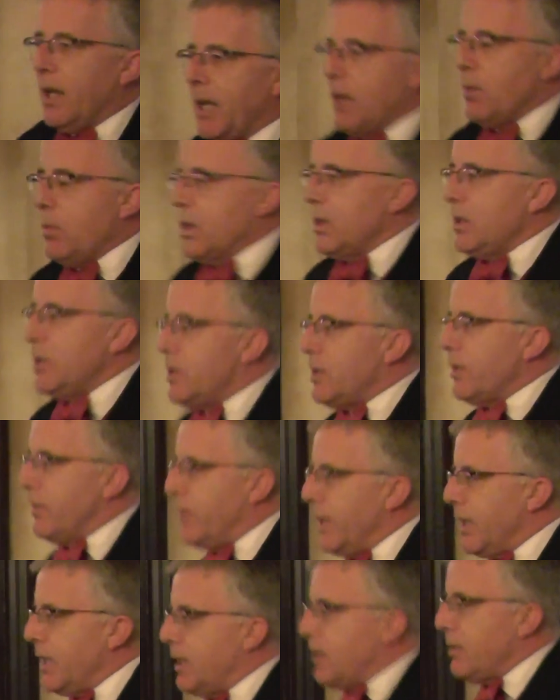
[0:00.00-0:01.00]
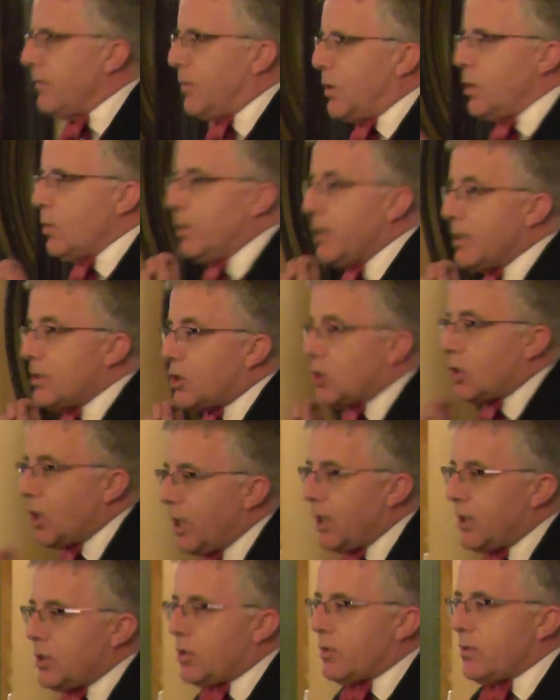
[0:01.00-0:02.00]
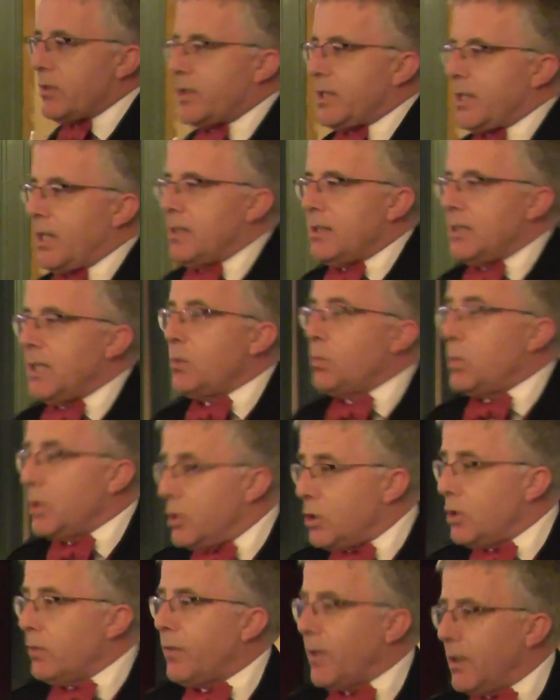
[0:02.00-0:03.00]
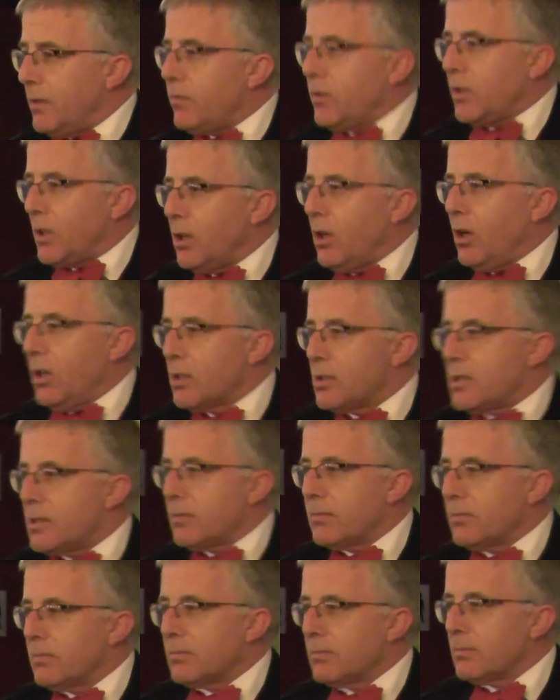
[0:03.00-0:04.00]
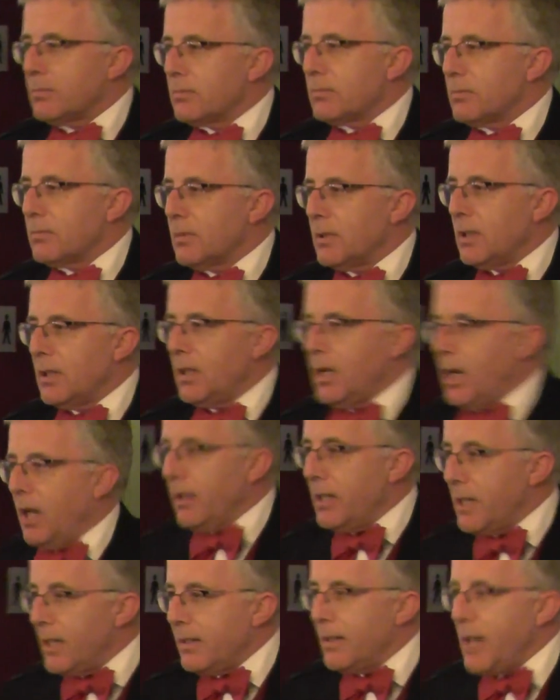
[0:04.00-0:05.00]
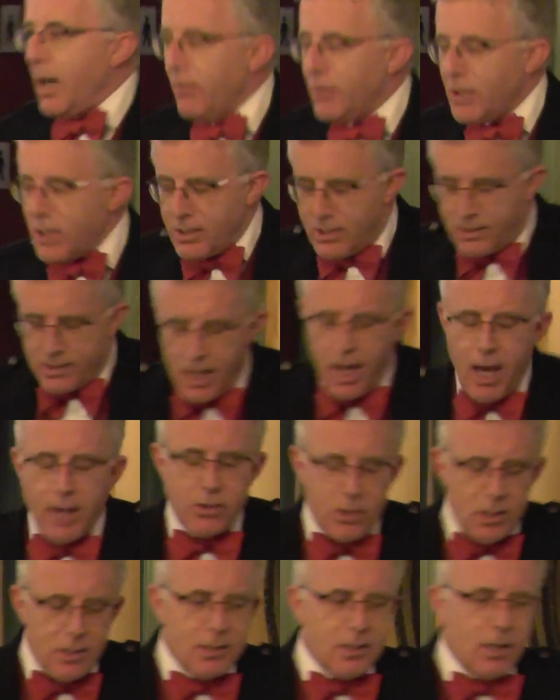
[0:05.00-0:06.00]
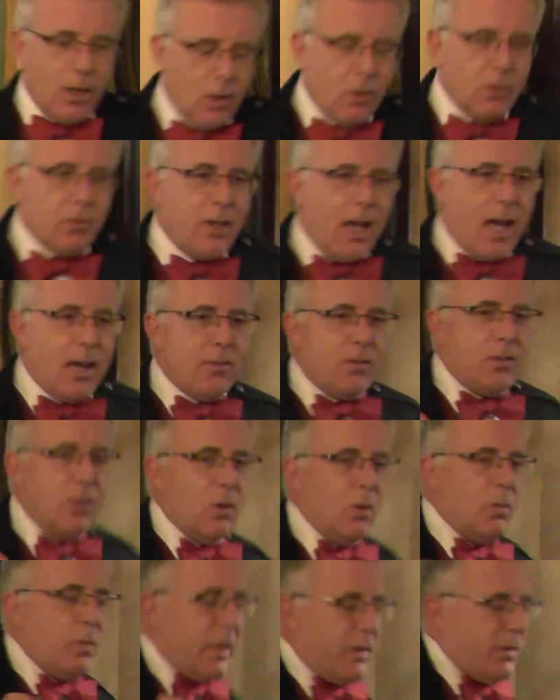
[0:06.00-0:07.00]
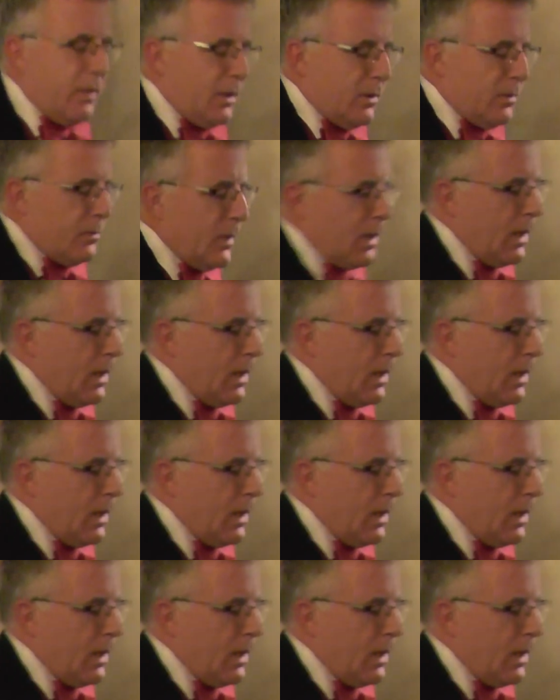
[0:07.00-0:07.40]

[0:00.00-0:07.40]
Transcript: I want you to think, if you were in church on Sunday, would you vote for God? I'll just hold that thought with you.